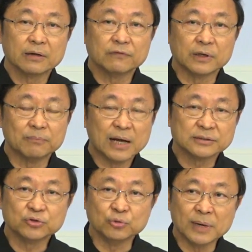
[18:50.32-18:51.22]
for the
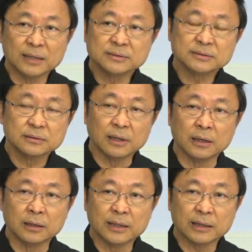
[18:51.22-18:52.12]
past 2 months
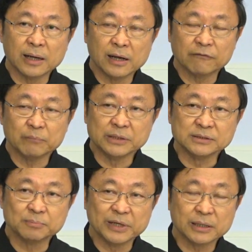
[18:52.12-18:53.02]
that I have
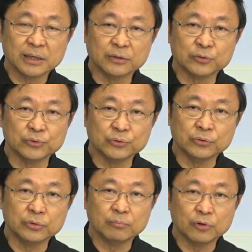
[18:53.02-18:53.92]
been speaking
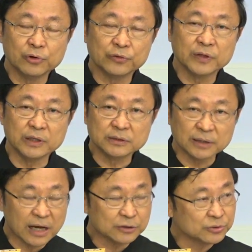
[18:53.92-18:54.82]
to both
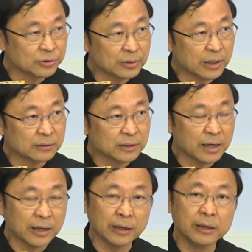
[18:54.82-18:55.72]
international and
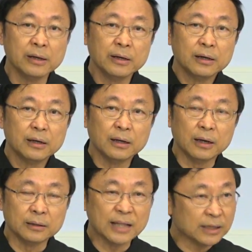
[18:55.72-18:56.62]
Thai
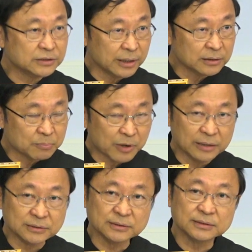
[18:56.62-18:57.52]
large
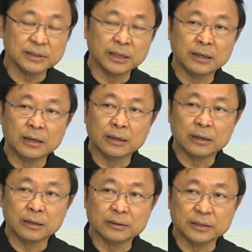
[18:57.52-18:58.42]
enterprises in
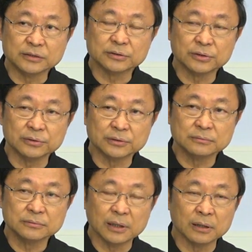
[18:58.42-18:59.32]
the digital
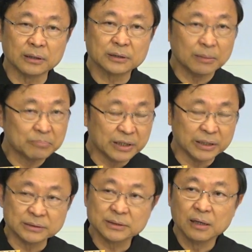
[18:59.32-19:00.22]

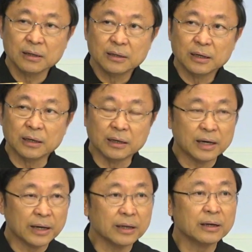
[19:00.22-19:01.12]
companies,
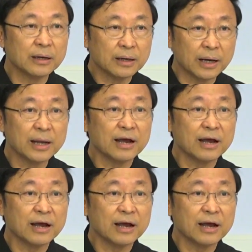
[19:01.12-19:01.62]
I